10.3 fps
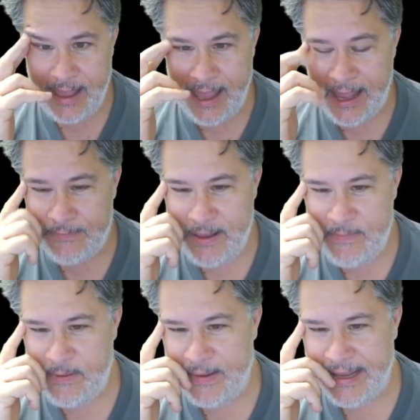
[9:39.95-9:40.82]
And
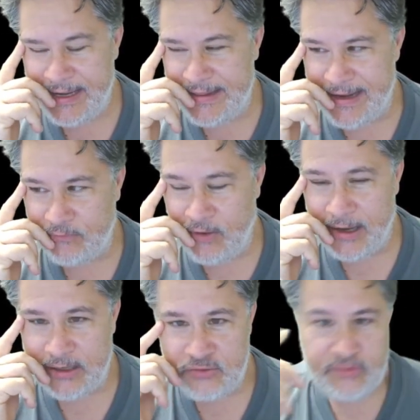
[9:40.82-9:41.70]
maybe by getting that
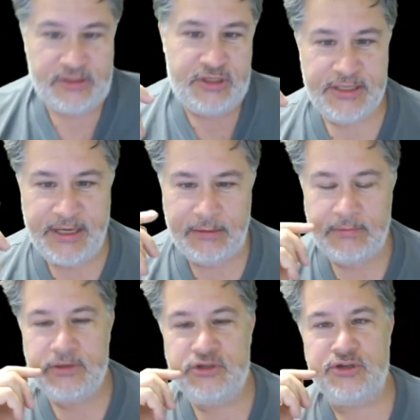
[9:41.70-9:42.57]
wrong, it sort of just,
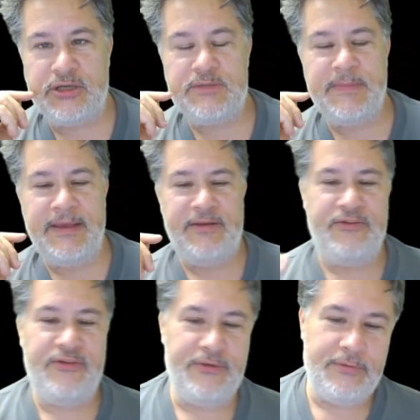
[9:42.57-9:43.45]
jerked me
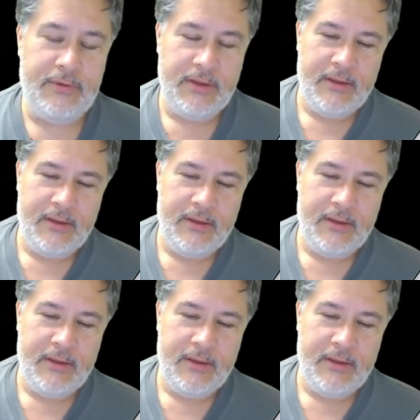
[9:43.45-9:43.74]
into